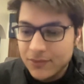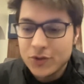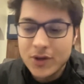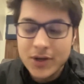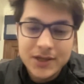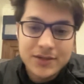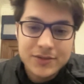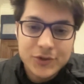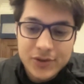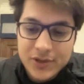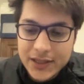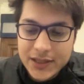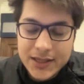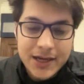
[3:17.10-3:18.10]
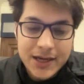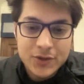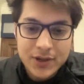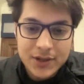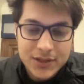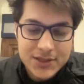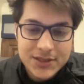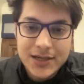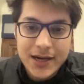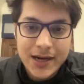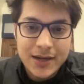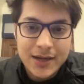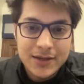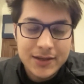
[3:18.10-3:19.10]
you read and you
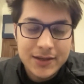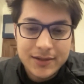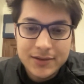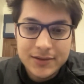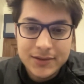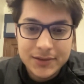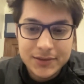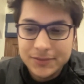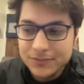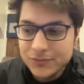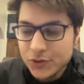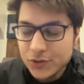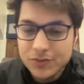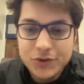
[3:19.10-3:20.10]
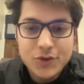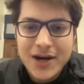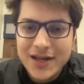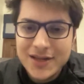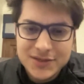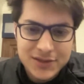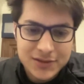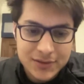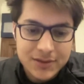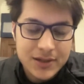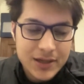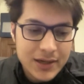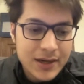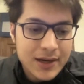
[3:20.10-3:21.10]
understand and you answer.
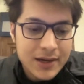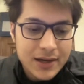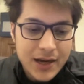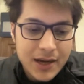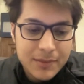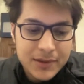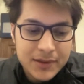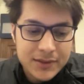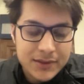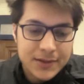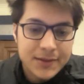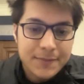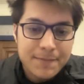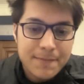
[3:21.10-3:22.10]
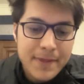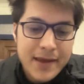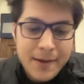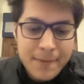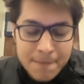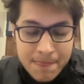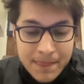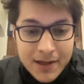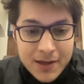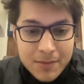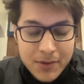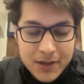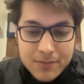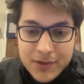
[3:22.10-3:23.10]
I mean,
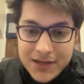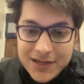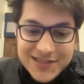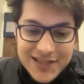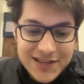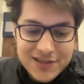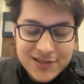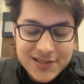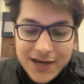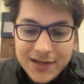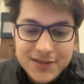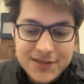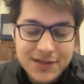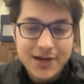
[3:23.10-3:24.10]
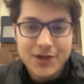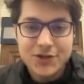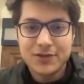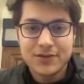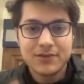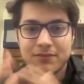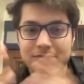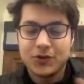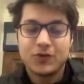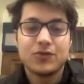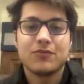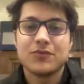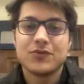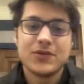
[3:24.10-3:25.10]
but in sentence correction,
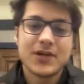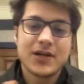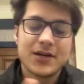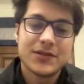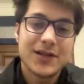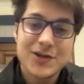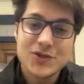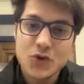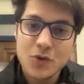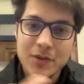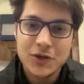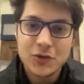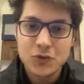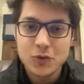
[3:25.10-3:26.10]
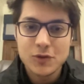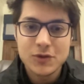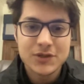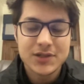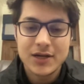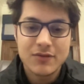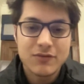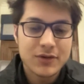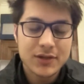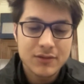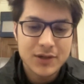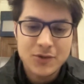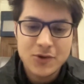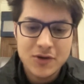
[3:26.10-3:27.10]
there are so many rules that we
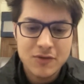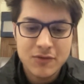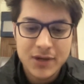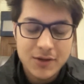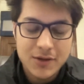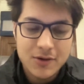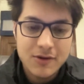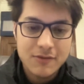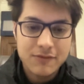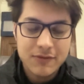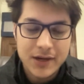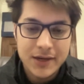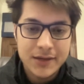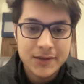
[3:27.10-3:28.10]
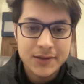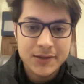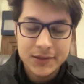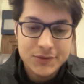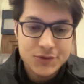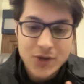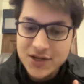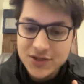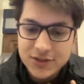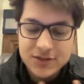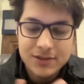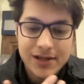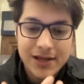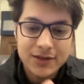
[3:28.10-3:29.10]
were not aware of. And so I
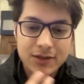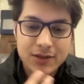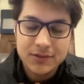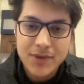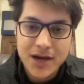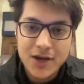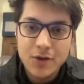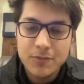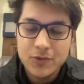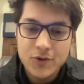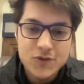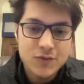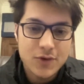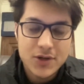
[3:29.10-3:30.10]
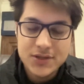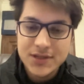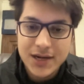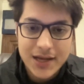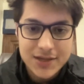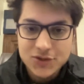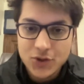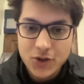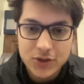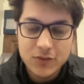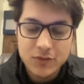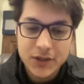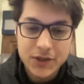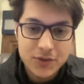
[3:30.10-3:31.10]
just, my approach was that I saw
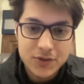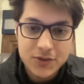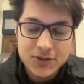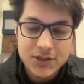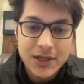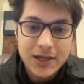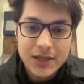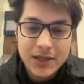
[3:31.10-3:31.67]
the videos